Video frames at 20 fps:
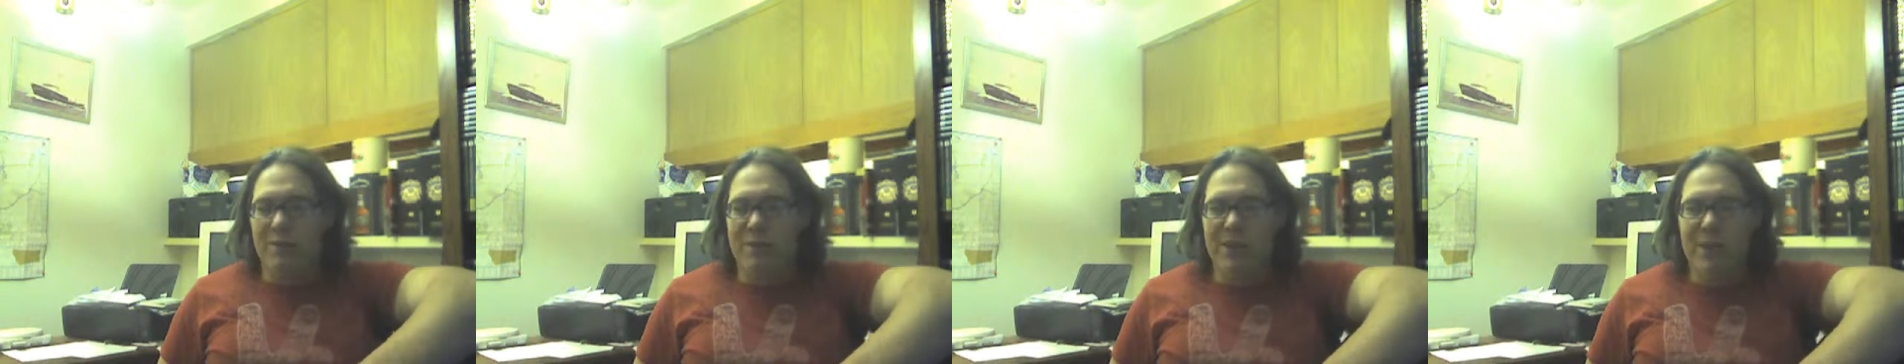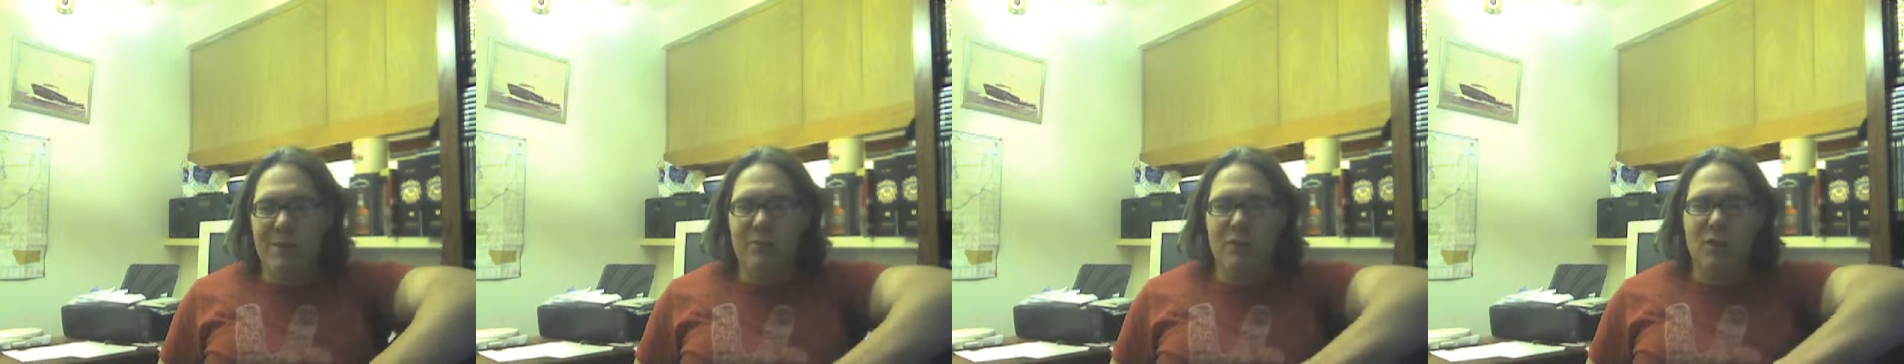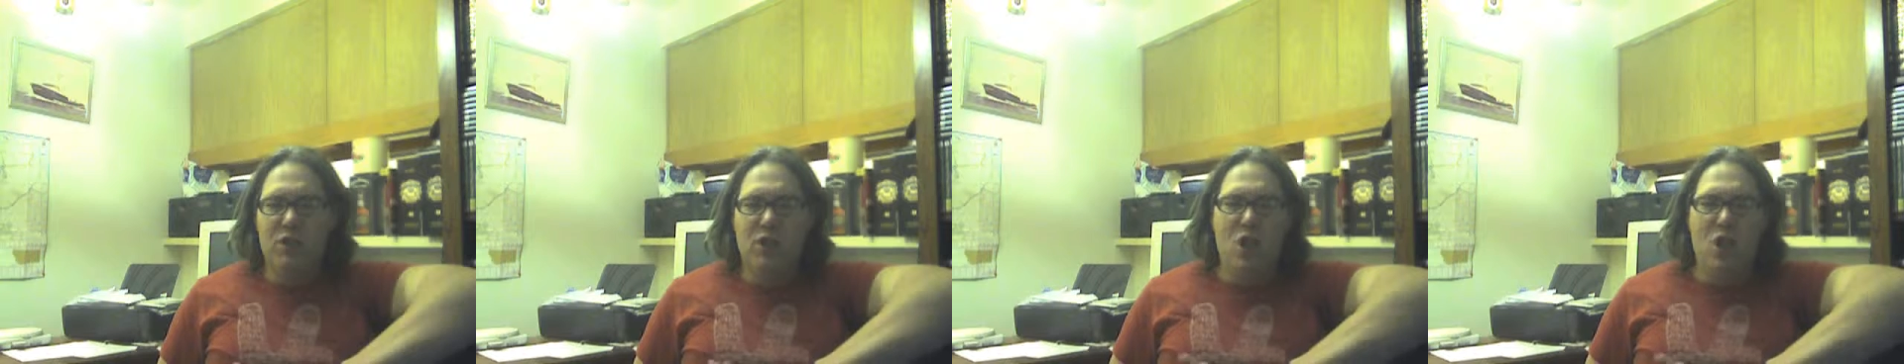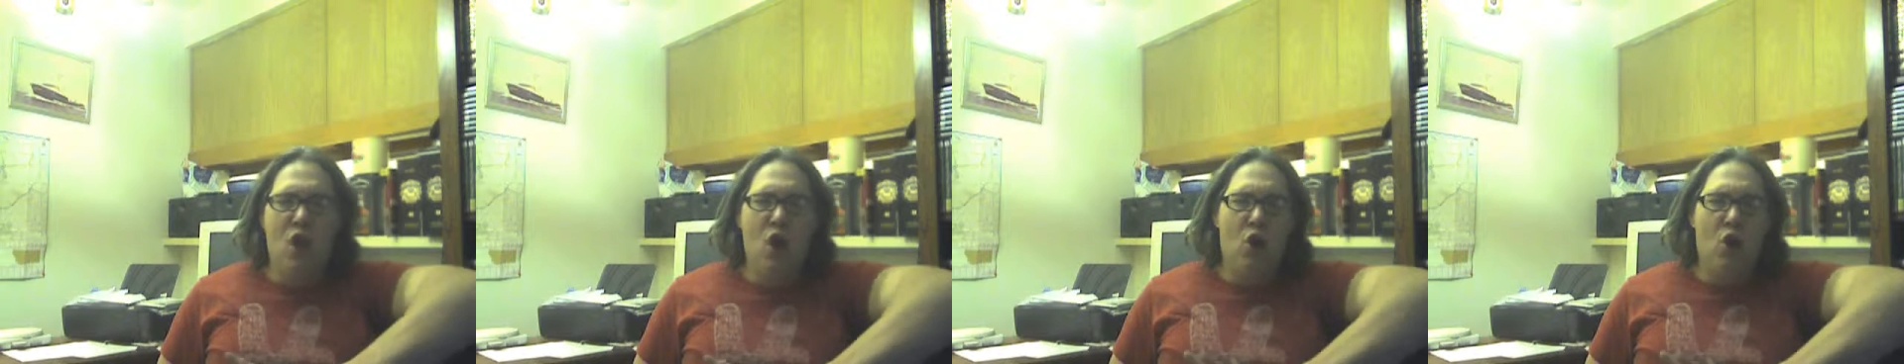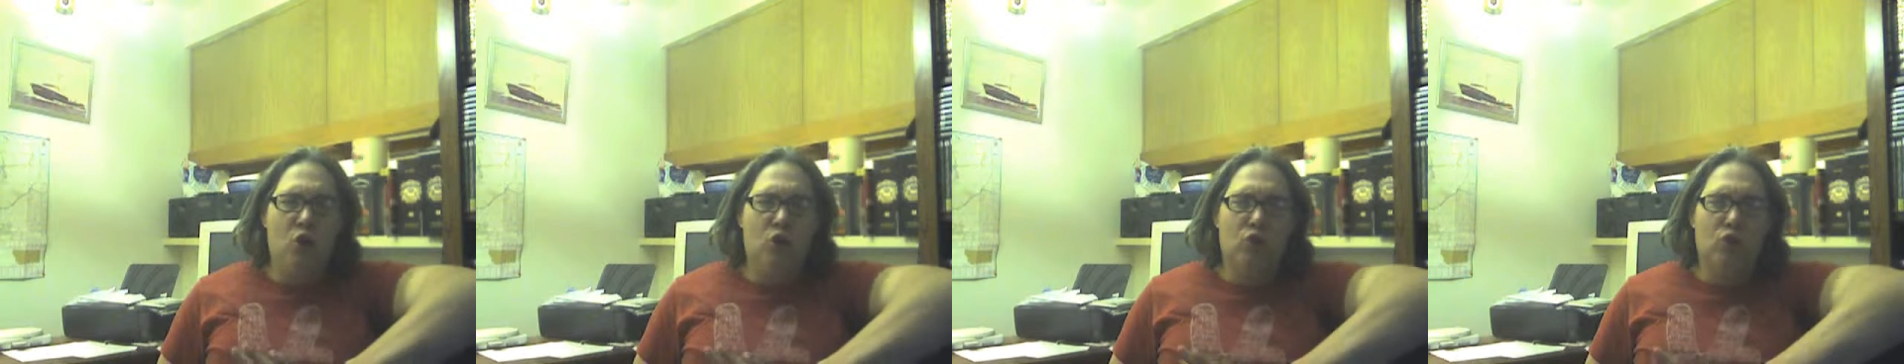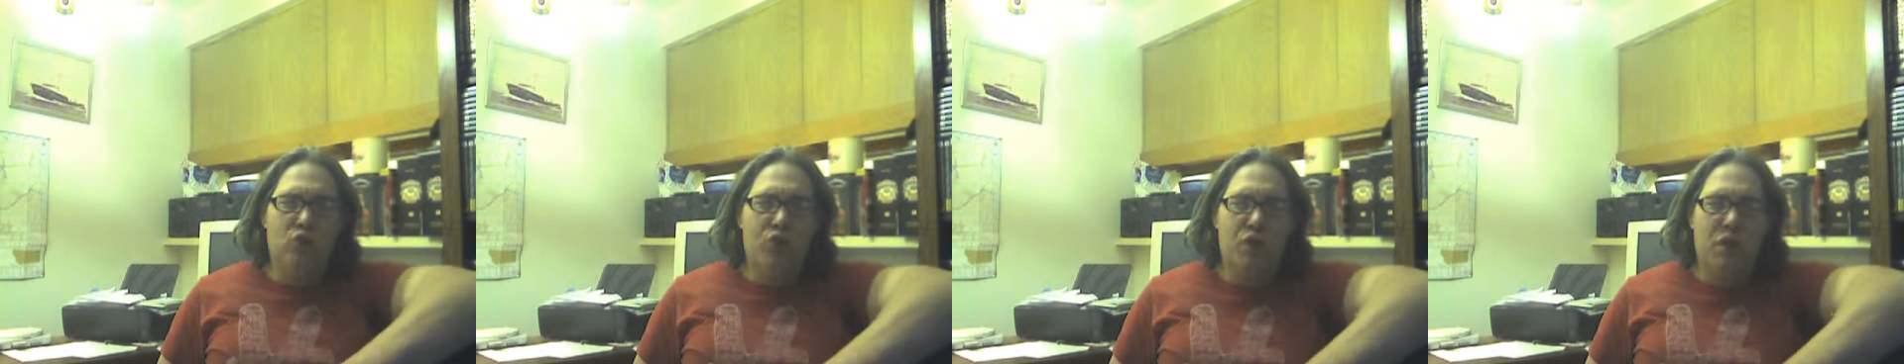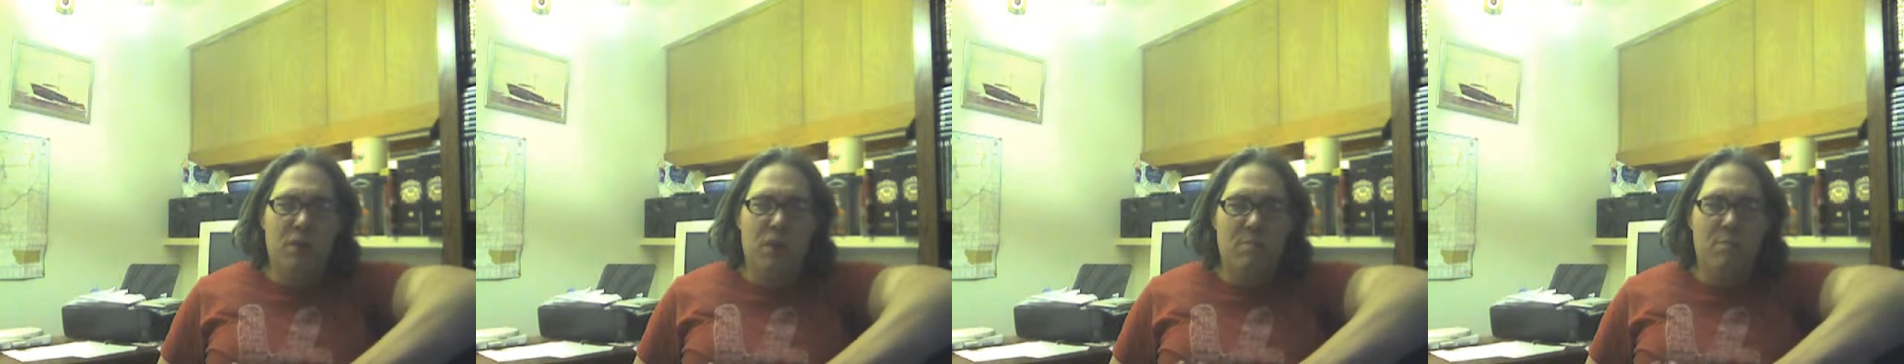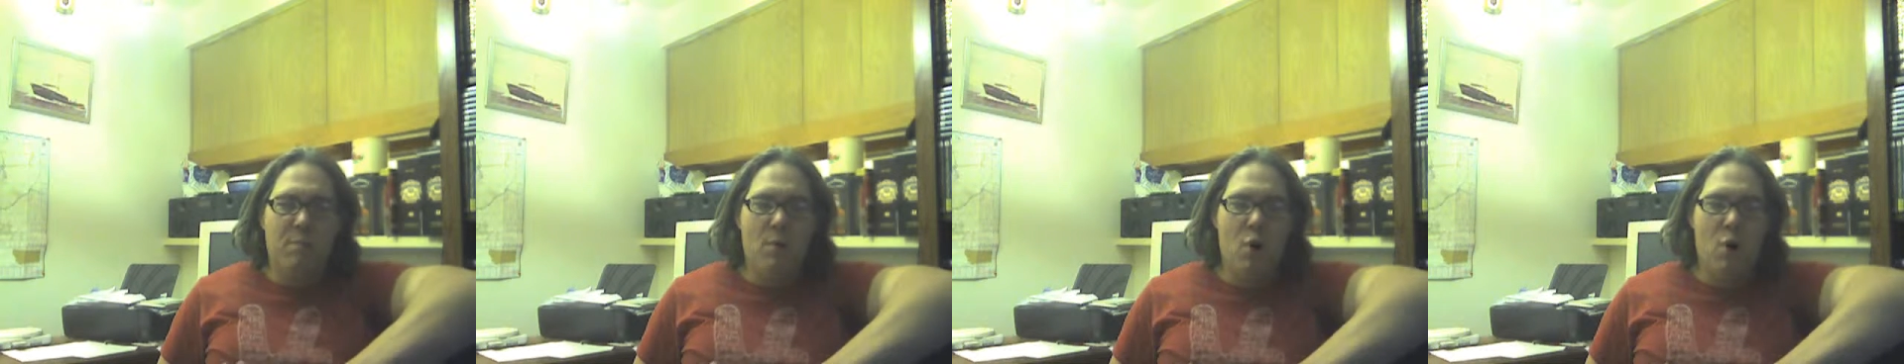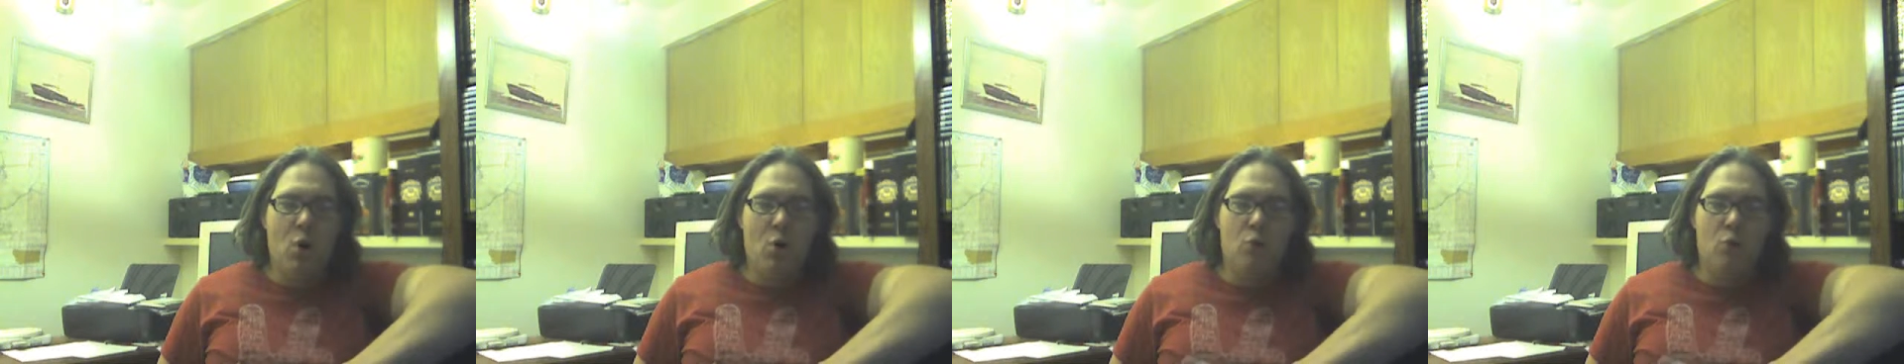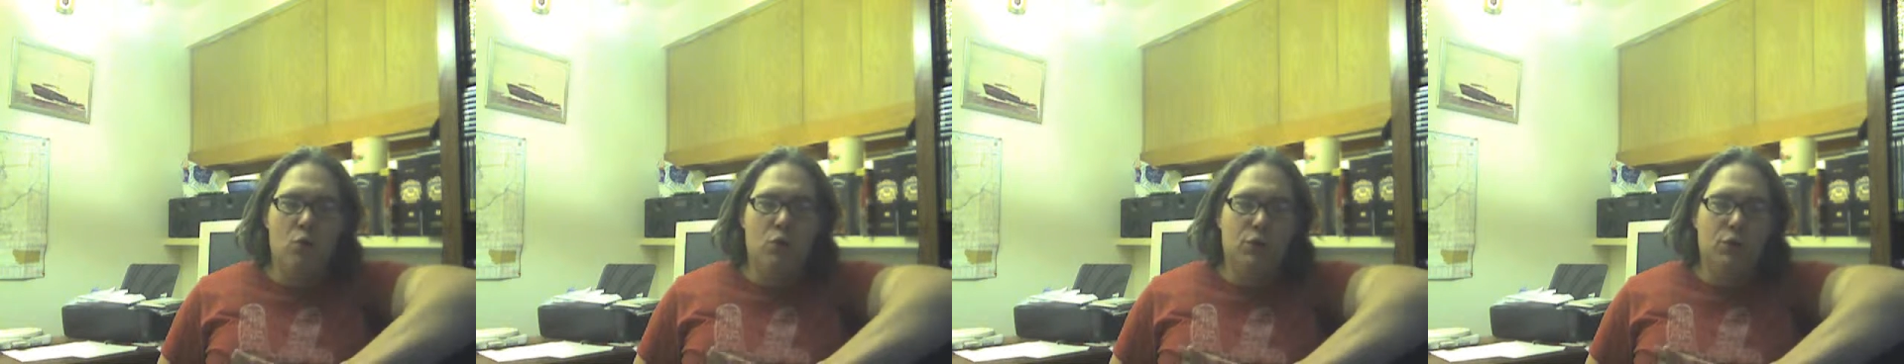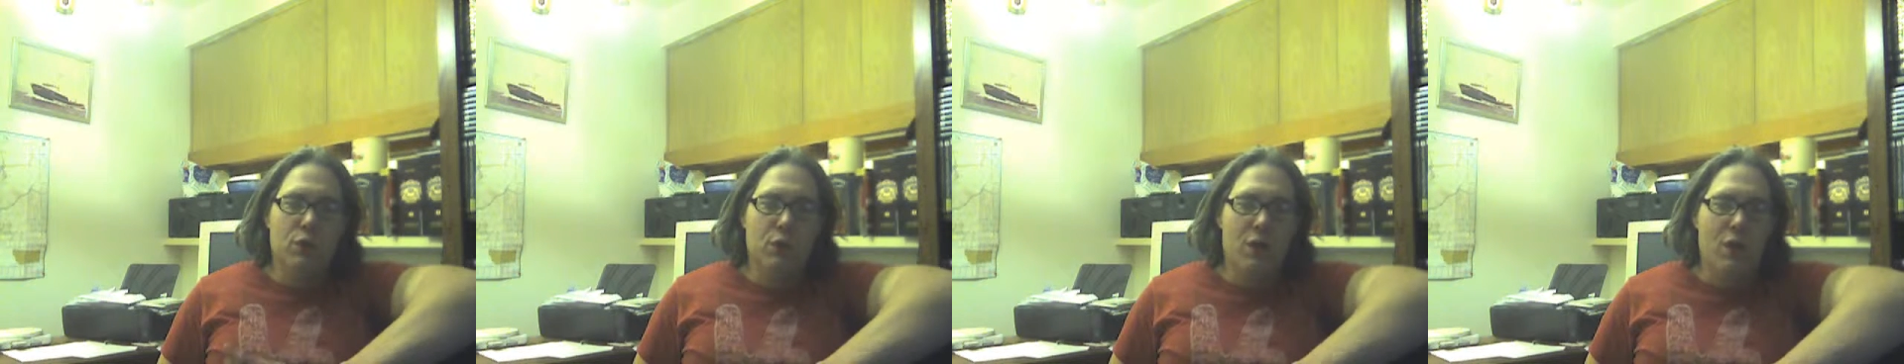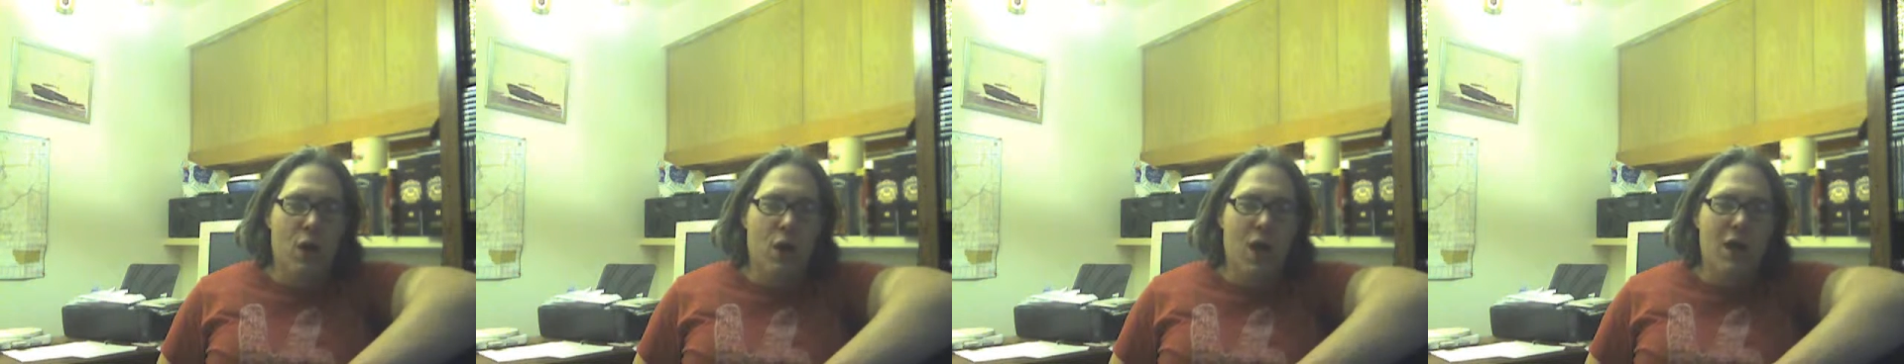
when I came to the El Cheapo uh,